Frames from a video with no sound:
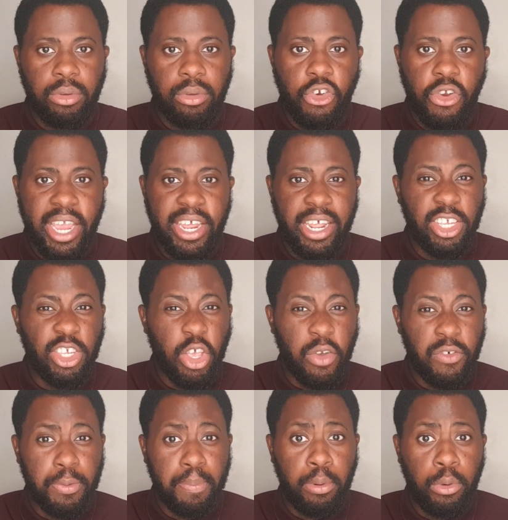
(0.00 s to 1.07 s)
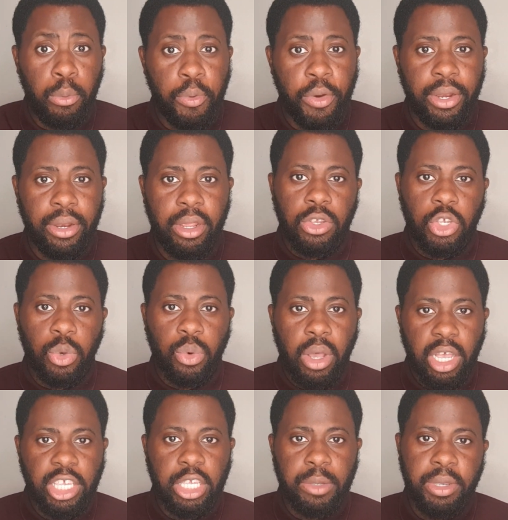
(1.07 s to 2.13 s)
creating a service blueprint so
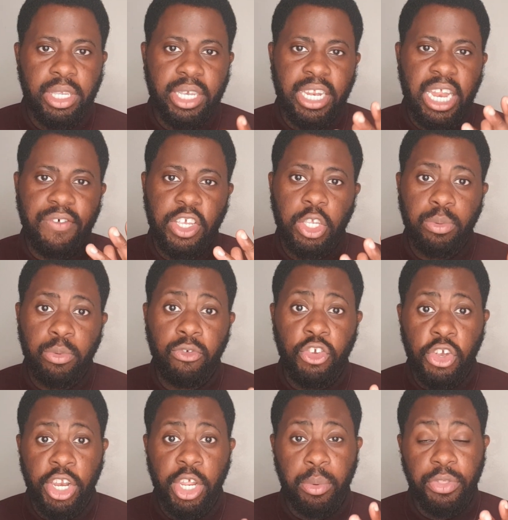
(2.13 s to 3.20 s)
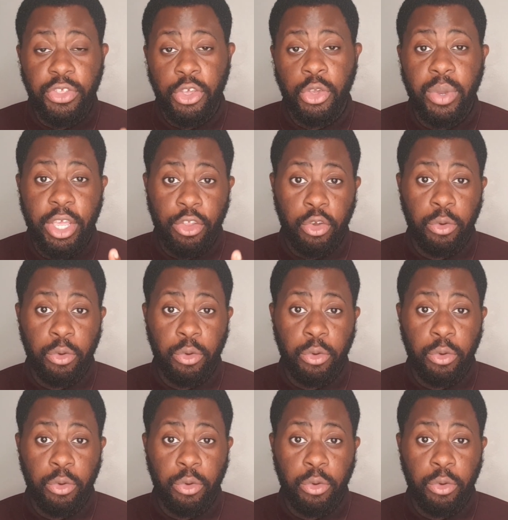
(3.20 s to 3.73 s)
customers can have a smooth journey with you in your